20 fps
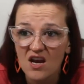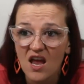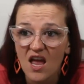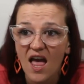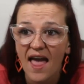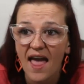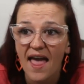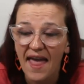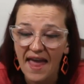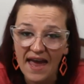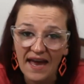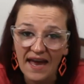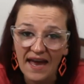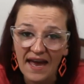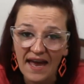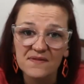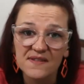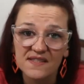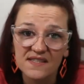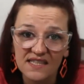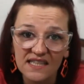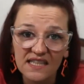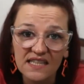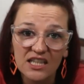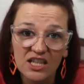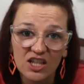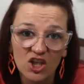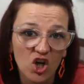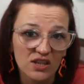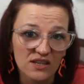And I've seen it
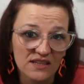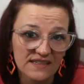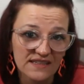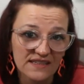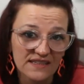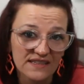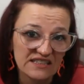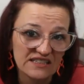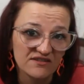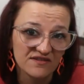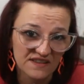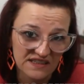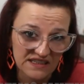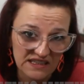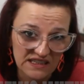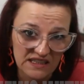on TV.